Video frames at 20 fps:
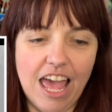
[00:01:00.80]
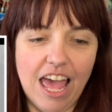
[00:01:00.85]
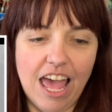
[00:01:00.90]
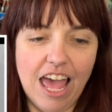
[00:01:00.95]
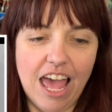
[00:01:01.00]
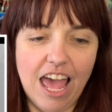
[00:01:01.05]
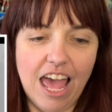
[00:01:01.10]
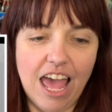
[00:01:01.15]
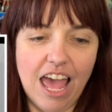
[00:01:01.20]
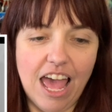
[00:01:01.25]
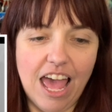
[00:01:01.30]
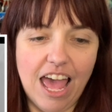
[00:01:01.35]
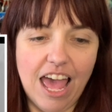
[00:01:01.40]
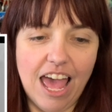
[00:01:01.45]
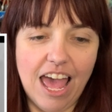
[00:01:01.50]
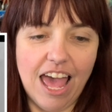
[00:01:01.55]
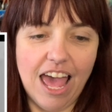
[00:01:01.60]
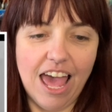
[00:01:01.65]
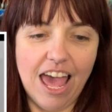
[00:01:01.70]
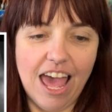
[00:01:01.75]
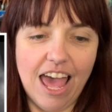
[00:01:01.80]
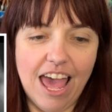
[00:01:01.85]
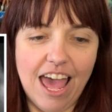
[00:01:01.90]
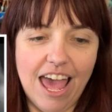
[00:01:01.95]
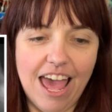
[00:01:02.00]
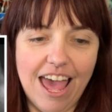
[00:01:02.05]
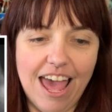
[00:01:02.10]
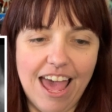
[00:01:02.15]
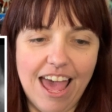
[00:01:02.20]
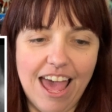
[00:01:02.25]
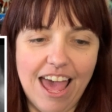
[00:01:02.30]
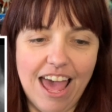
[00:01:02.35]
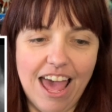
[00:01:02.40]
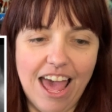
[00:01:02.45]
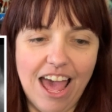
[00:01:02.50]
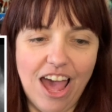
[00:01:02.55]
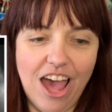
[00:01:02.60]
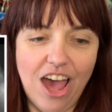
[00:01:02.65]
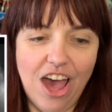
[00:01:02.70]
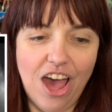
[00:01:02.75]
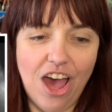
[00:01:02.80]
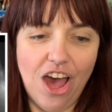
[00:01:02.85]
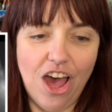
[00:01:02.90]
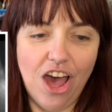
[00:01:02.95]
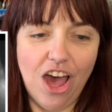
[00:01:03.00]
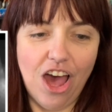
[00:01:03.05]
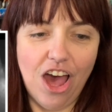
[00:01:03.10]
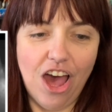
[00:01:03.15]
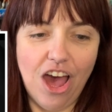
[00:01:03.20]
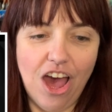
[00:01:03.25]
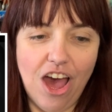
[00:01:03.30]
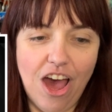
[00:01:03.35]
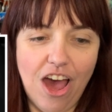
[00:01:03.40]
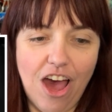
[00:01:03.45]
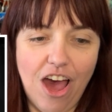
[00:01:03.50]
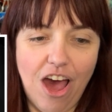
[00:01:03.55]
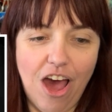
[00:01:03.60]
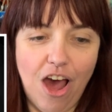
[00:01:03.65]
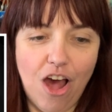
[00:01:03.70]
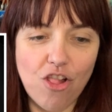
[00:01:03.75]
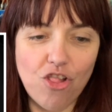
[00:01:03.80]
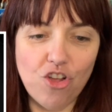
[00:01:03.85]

Nobody speaks.